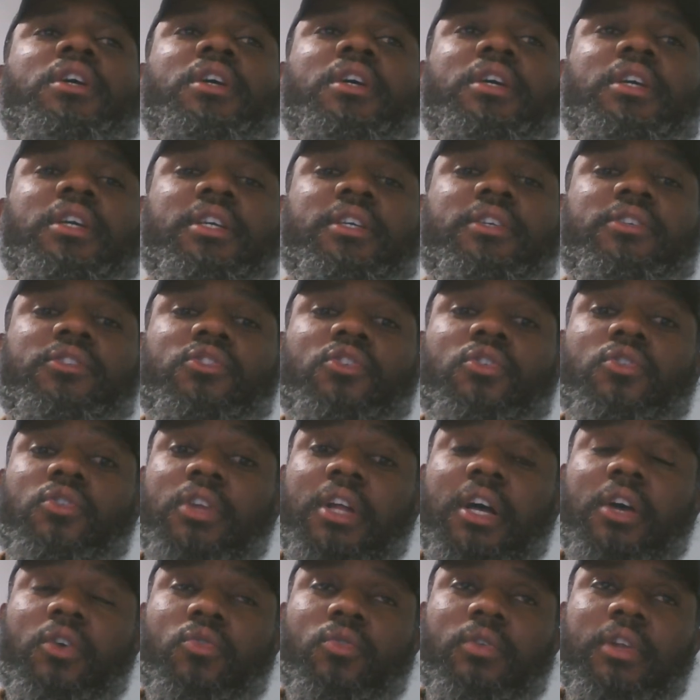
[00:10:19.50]
is
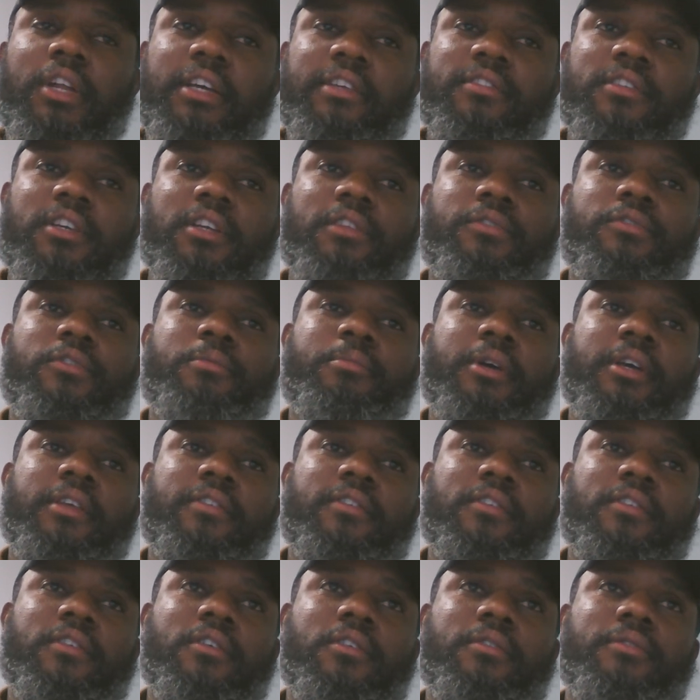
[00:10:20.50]
another goal I set for
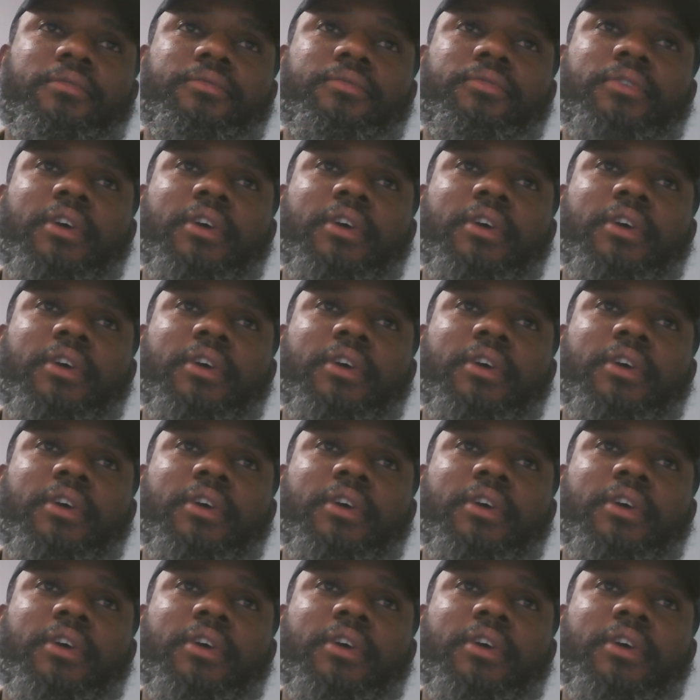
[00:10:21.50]
myself.